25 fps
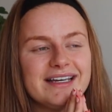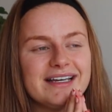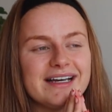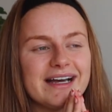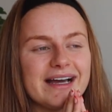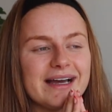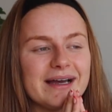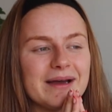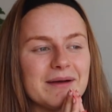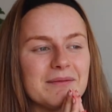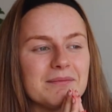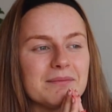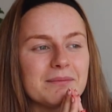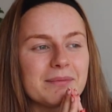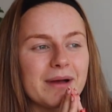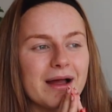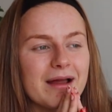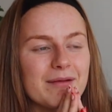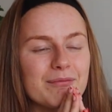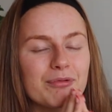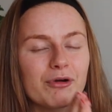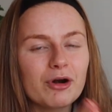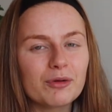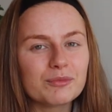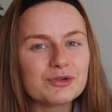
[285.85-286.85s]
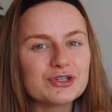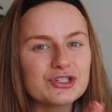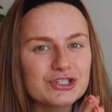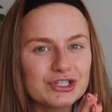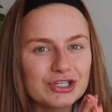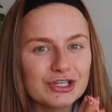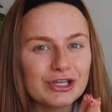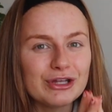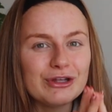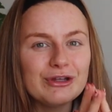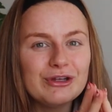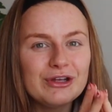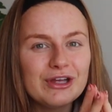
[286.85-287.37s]
But I promise
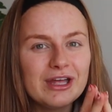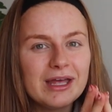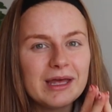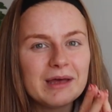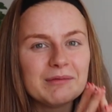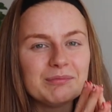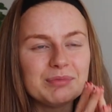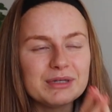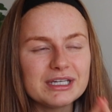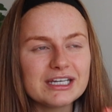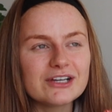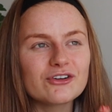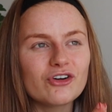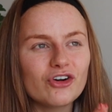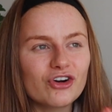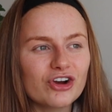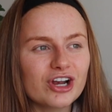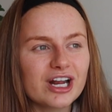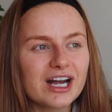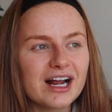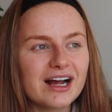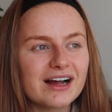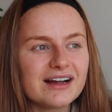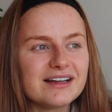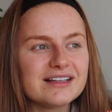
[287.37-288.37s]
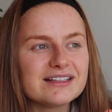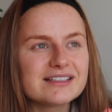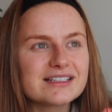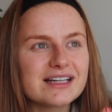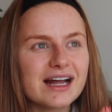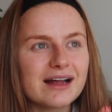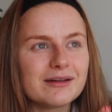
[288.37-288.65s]
you, being organized